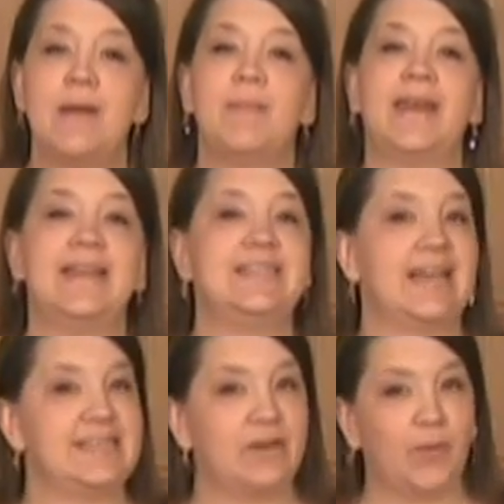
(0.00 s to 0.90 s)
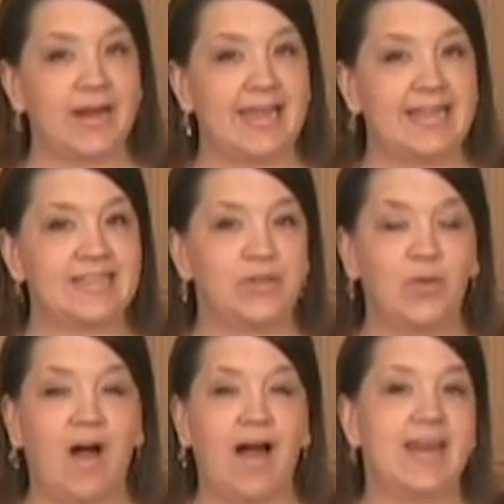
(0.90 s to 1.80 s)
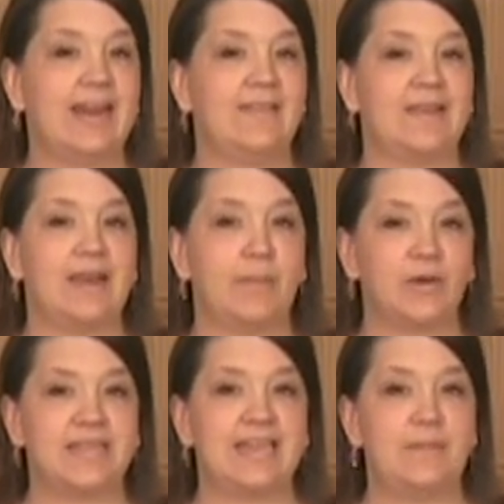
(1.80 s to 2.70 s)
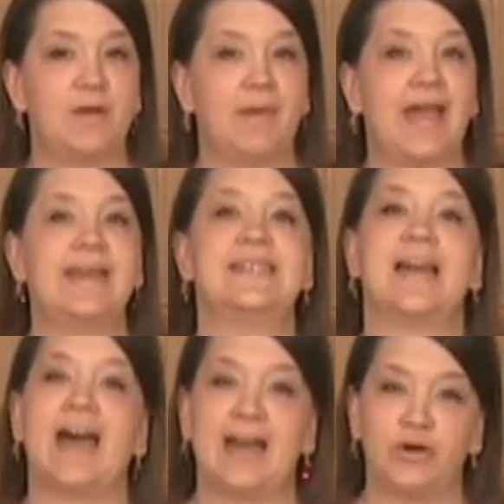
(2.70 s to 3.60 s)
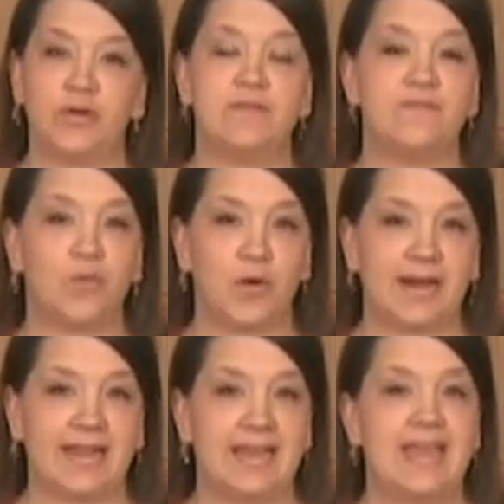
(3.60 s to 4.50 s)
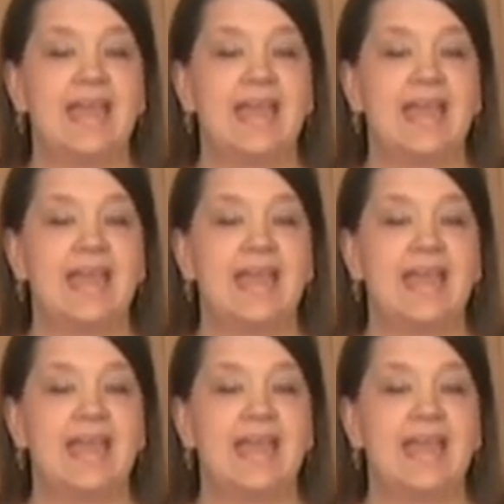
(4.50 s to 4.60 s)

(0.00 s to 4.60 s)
but it doesn't want to get too hot, and the number to keep in mind is 140.